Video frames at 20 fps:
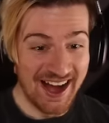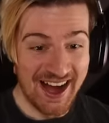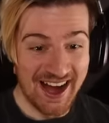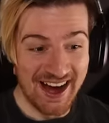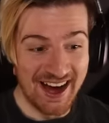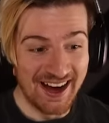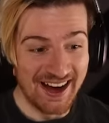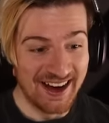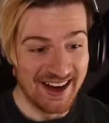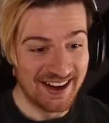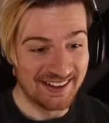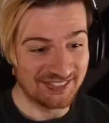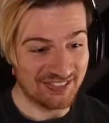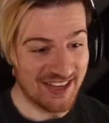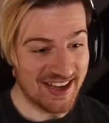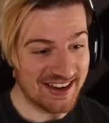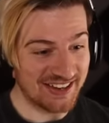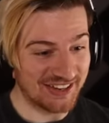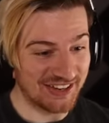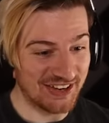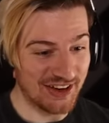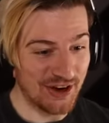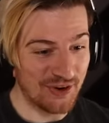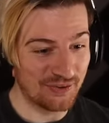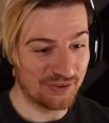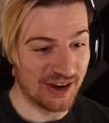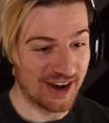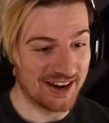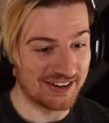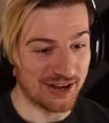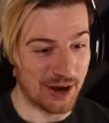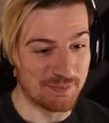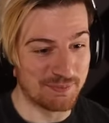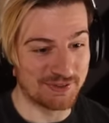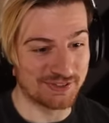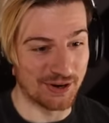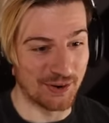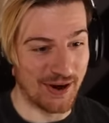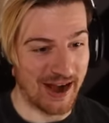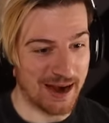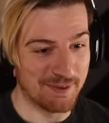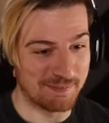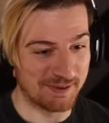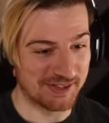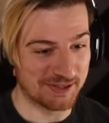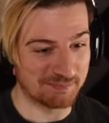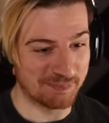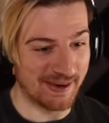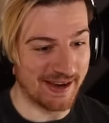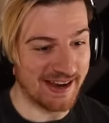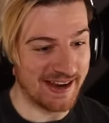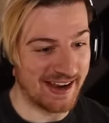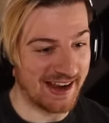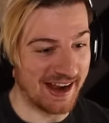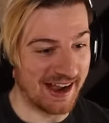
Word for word: Welcome. Thank you, guys. I'm so happy to be